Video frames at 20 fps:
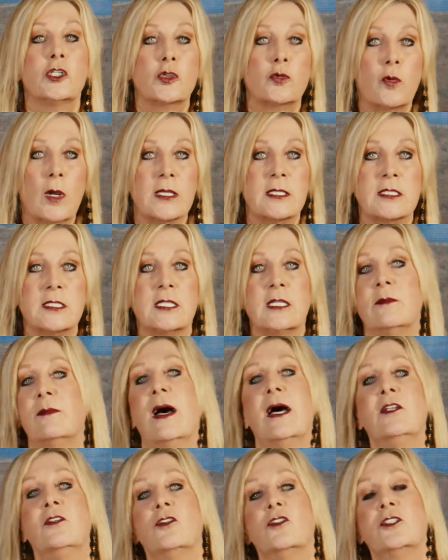trust him,
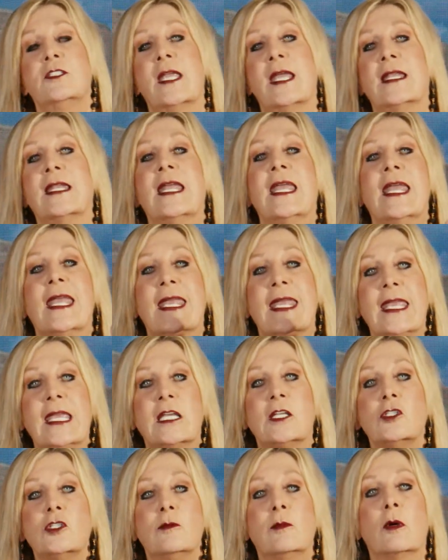understand he
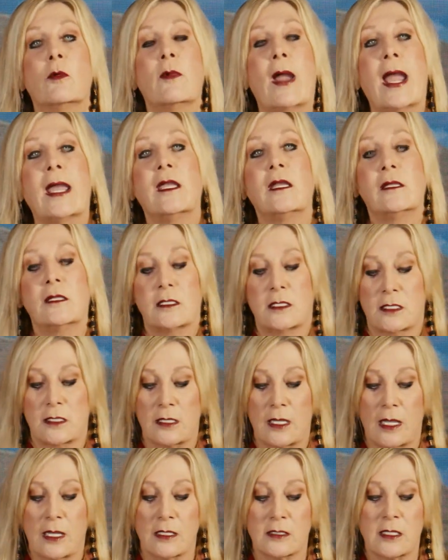can do miraculous
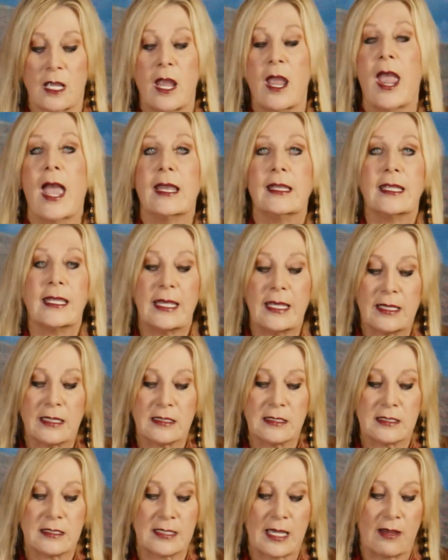things, and he
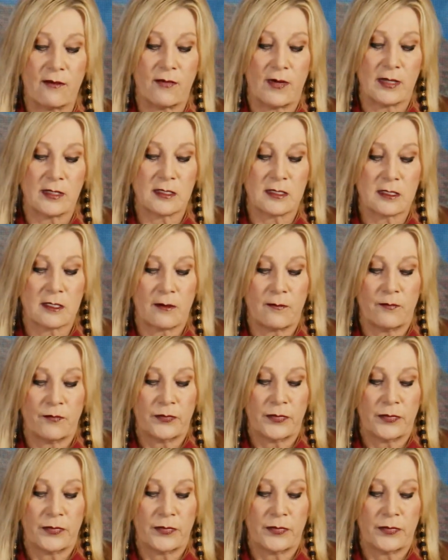can save us.